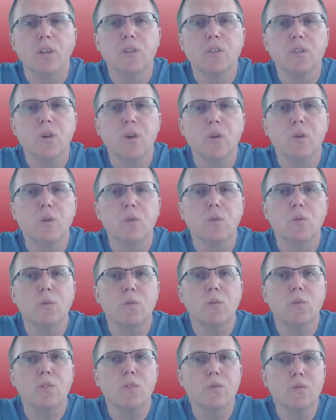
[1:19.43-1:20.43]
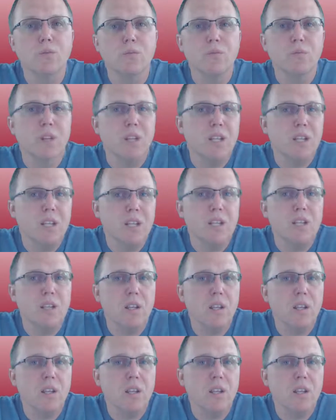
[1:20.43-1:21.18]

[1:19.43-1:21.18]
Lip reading: So you really need